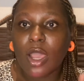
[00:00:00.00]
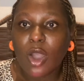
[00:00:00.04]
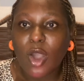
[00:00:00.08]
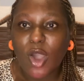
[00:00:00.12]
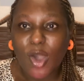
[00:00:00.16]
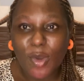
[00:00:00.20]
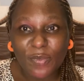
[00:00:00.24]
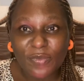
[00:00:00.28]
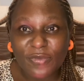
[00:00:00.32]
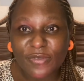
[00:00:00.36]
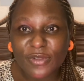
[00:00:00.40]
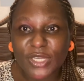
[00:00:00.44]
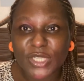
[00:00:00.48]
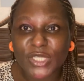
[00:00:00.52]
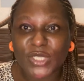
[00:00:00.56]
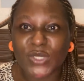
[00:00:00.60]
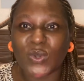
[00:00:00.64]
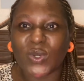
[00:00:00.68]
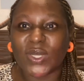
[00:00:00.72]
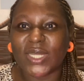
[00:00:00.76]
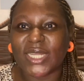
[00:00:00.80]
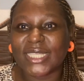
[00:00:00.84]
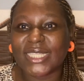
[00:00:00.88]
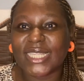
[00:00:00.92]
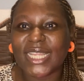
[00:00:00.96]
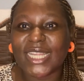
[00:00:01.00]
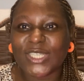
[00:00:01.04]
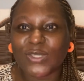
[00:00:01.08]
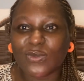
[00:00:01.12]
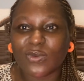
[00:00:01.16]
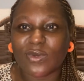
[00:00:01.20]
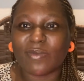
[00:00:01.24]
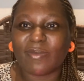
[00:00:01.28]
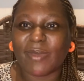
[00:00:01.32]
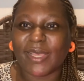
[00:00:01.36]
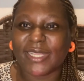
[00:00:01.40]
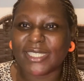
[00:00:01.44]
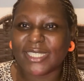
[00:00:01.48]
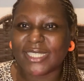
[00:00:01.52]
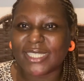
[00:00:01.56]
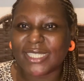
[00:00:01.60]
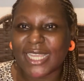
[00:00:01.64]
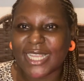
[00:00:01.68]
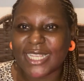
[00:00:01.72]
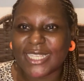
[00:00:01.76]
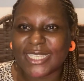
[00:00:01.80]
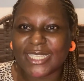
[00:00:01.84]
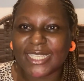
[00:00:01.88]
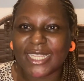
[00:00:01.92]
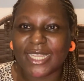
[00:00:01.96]
hopefully you understand the one my sister
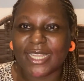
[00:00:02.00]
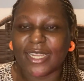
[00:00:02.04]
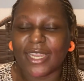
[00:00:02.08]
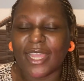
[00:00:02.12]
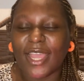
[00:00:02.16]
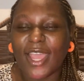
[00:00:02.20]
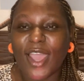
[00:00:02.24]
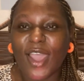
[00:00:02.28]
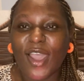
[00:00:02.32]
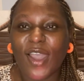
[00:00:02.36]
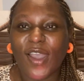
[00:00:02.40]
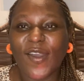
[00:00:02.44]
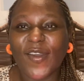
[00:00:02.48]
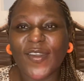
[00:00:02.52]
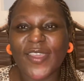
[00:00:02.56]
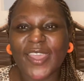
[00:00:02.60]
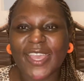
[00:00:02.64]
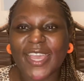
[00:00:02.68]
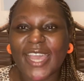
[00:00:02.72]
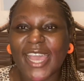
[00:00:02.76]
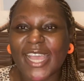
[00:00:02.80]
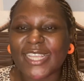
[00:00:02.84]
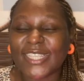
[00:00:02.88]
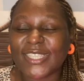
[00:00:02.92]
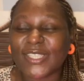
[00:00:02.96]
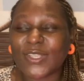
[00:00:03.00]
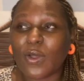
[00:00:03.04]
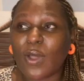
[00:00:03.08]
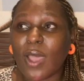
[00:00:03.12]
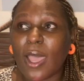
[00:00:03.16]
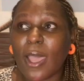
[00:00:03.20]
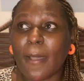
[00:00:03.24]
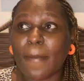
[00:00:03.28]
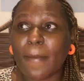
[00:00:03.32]
is saying. Okay, guys, so